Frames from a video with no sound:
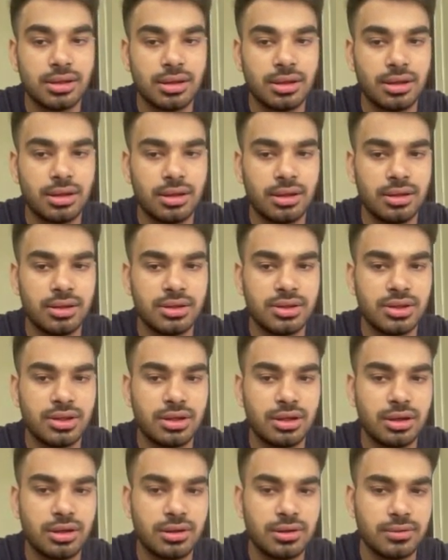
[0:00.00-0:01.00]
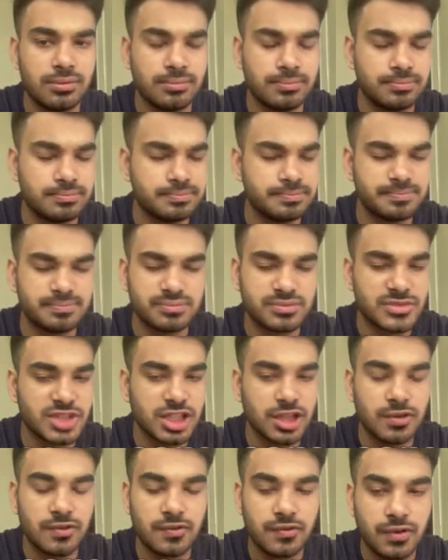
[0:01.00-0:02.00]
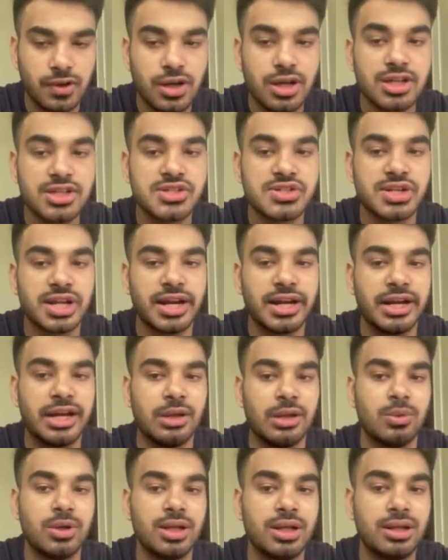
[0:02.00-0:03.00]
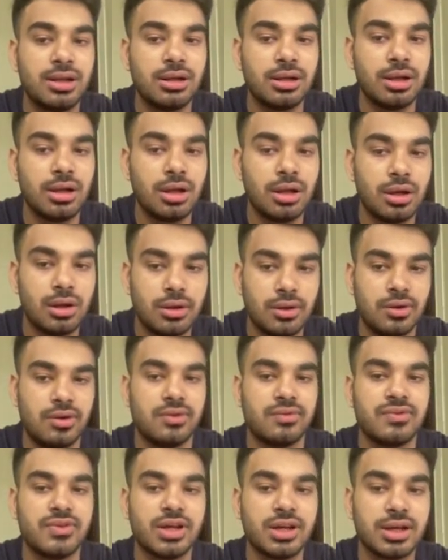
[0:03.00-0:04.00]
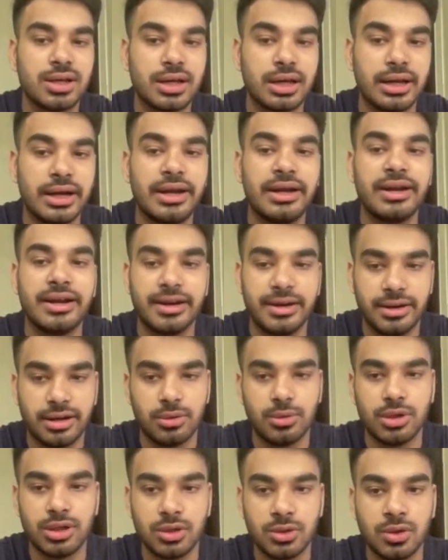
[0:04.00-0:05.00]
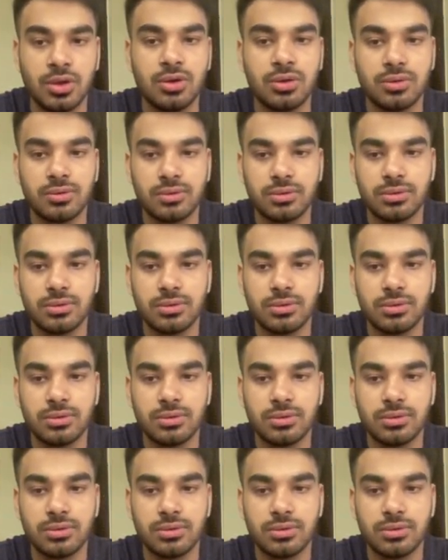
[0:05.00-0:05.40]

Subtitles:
the first interval of the current interval,